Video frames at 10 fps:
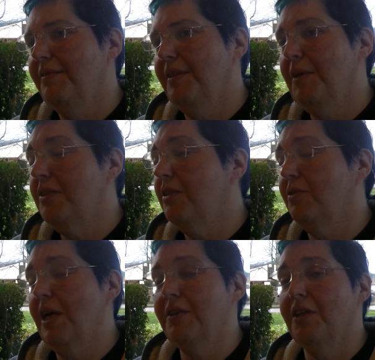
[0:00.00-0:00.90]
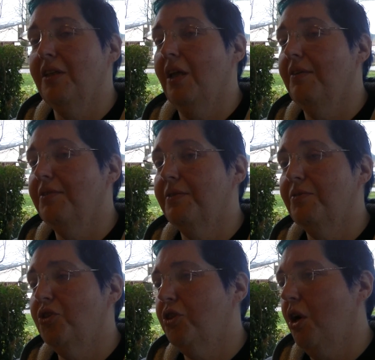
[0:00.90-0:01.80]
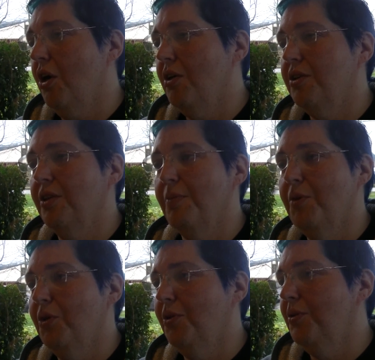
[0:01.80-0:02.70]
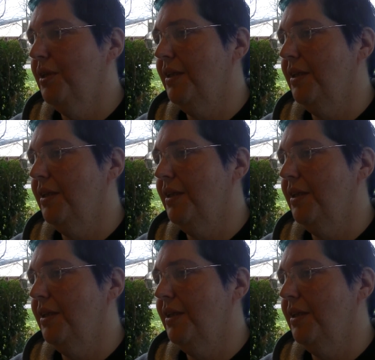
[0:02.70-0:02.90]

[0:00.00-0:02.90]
my grandson loves stars and the moon,